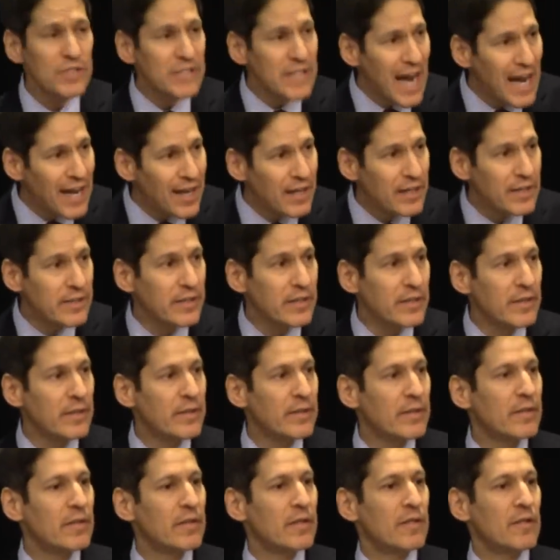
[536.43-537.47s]
talented
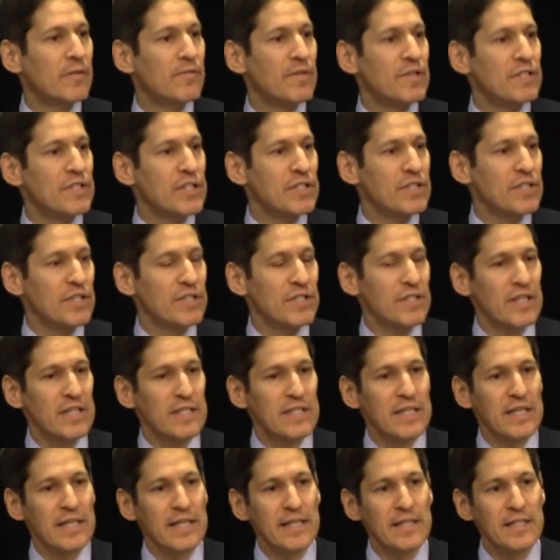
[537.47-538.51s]
physicians at
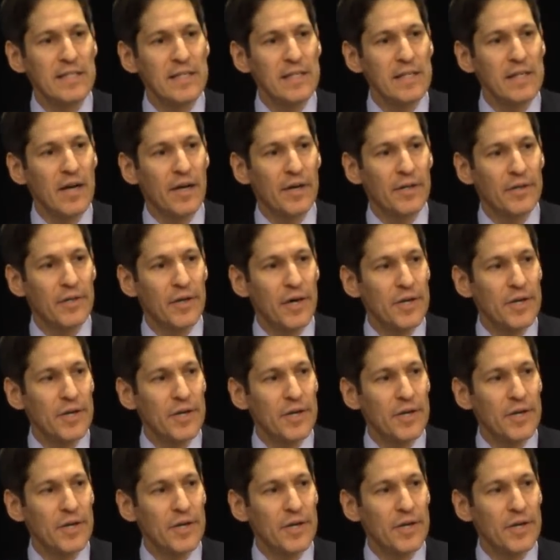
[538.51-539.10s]
CDC, Dr.